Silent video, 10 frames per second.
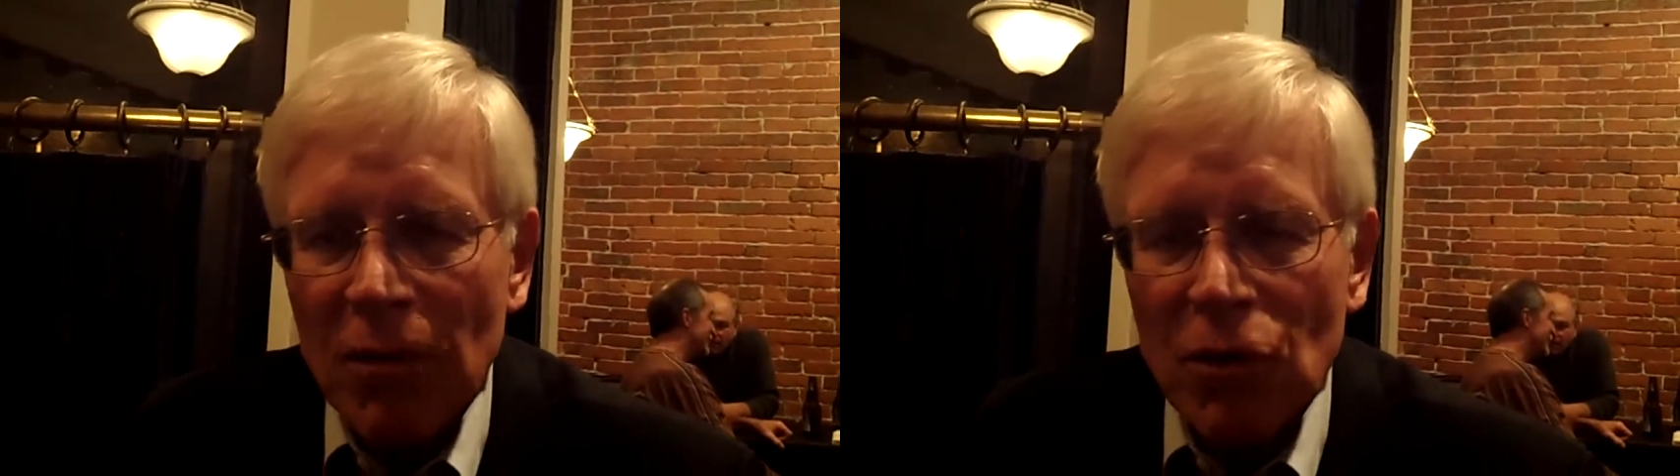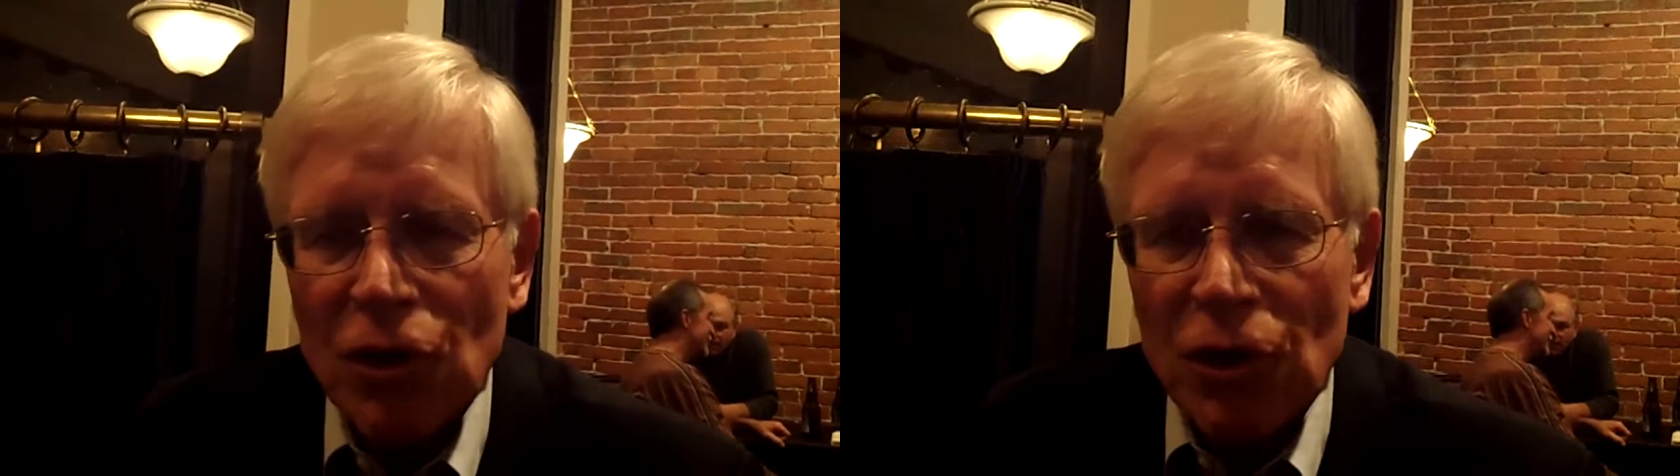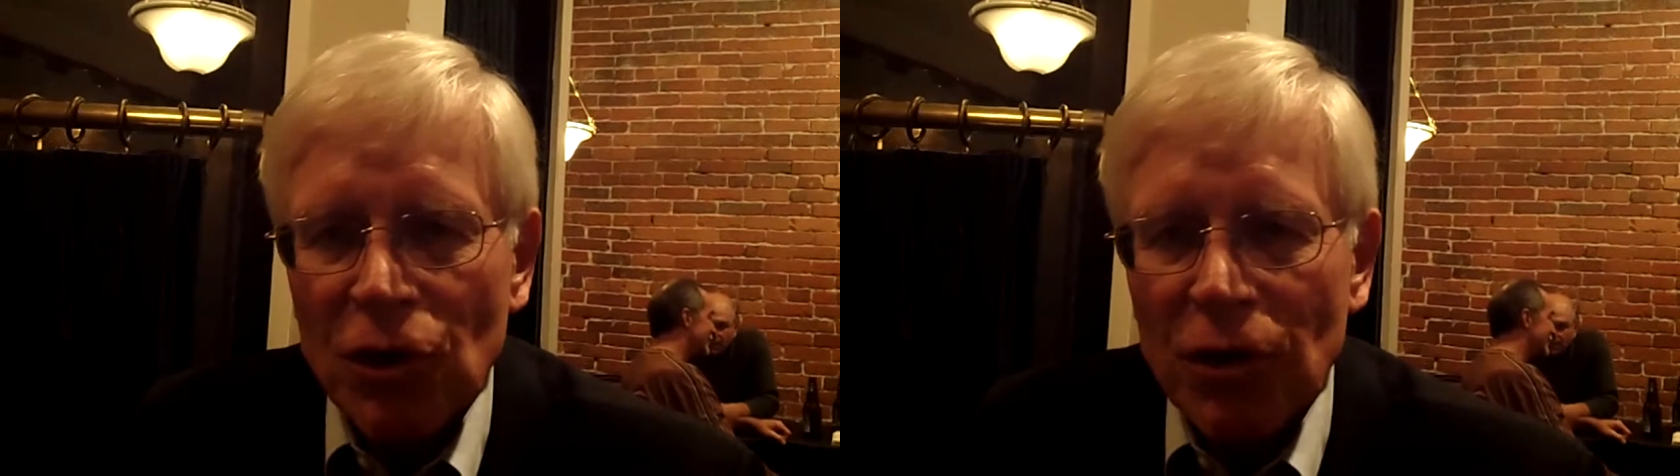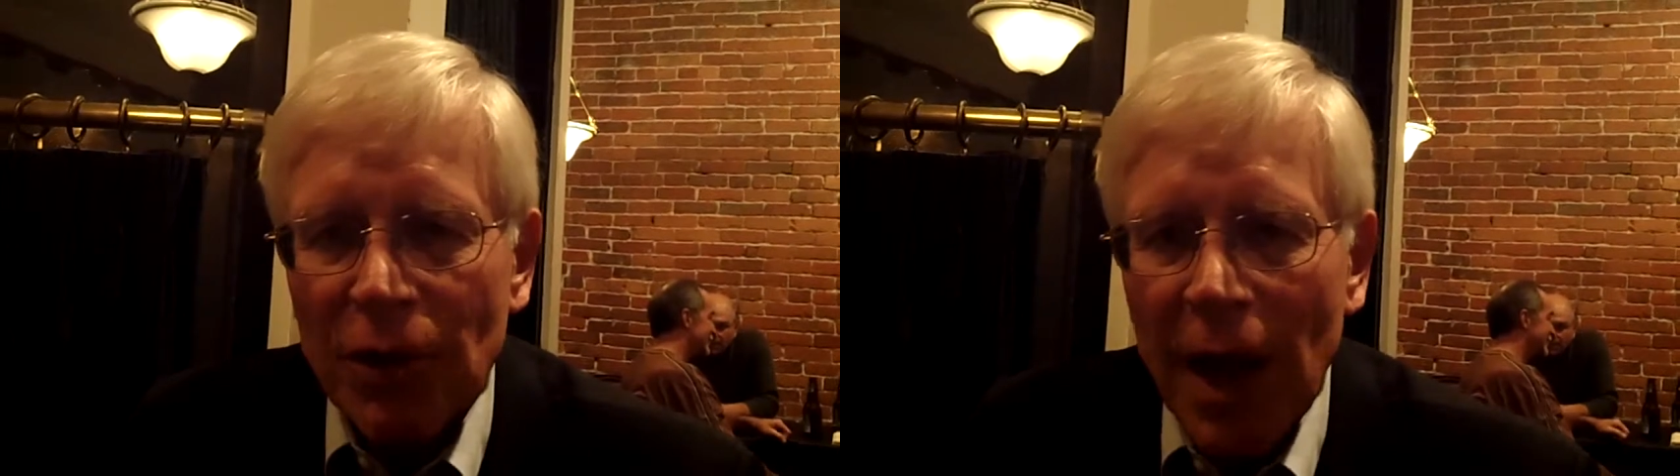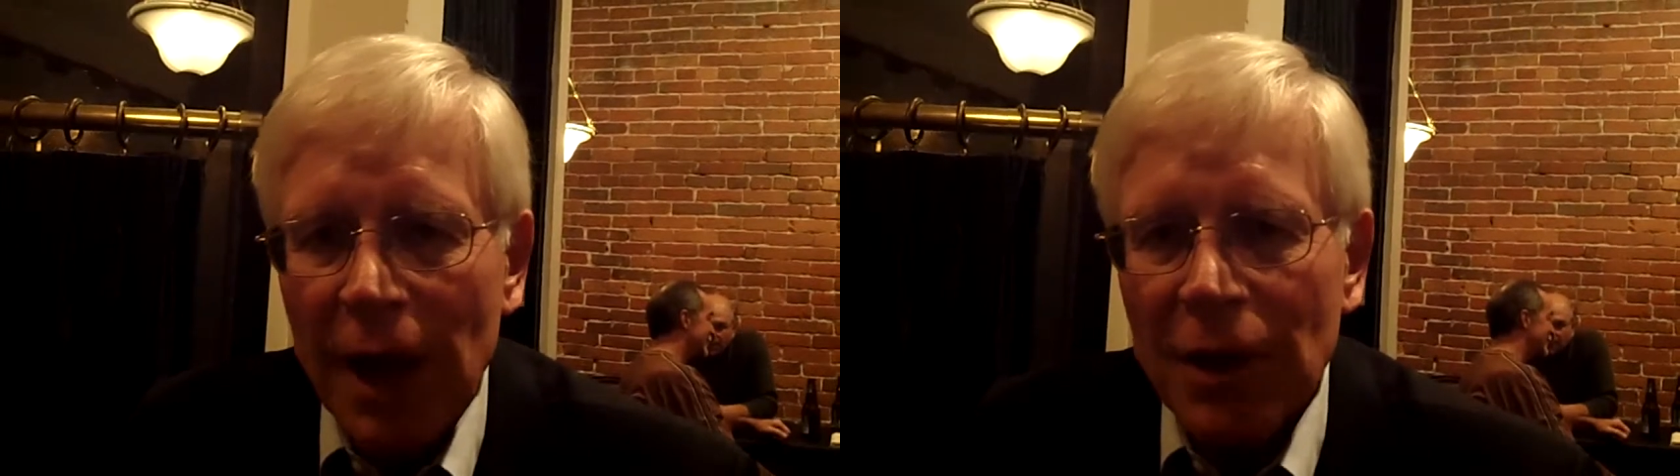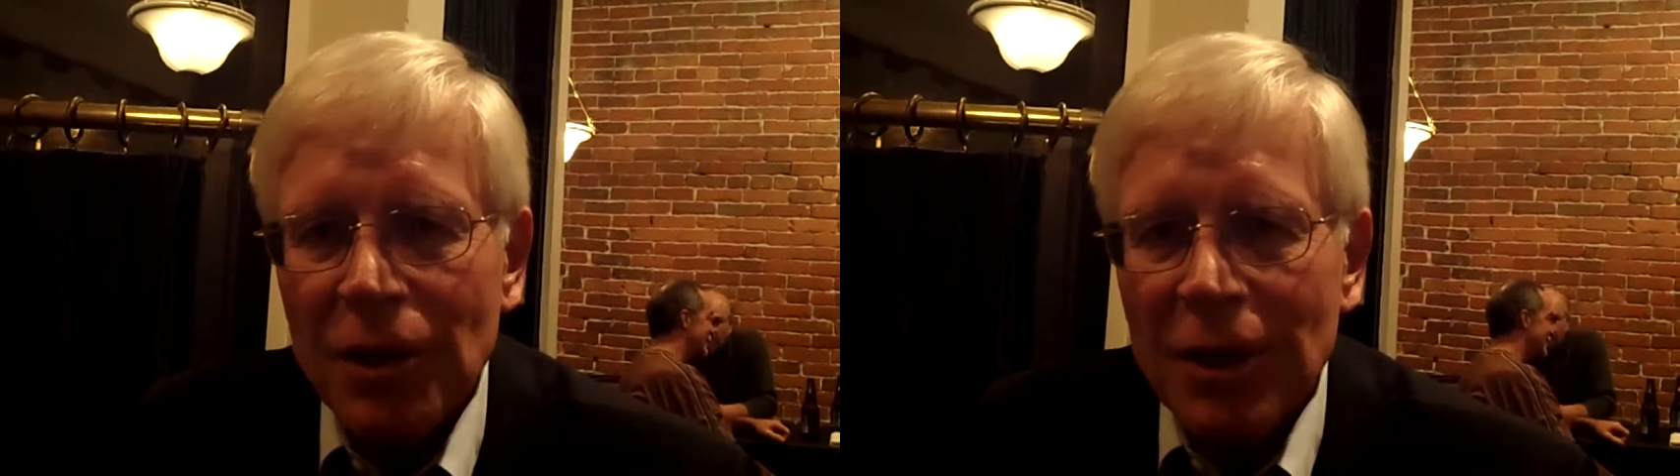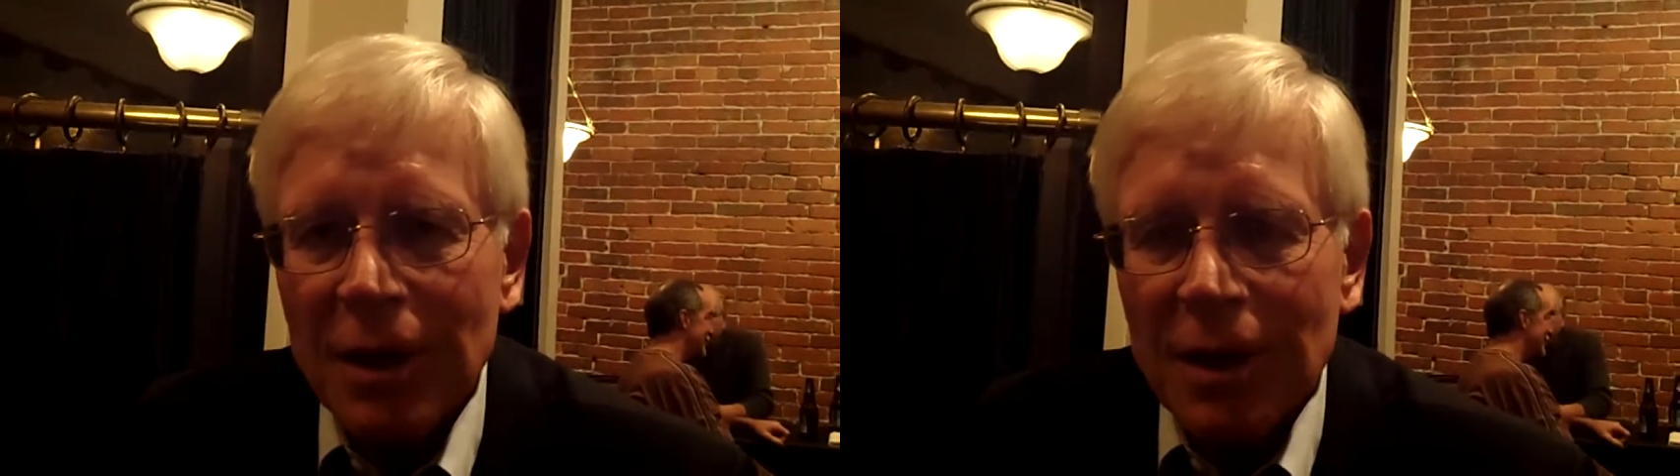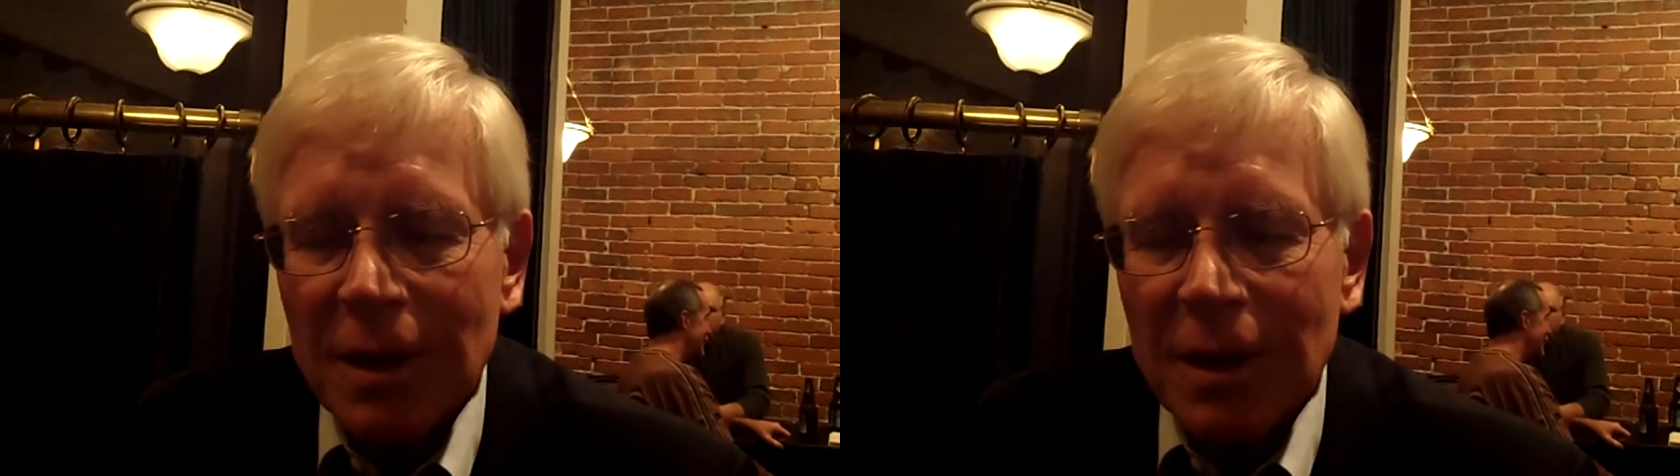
first years of college.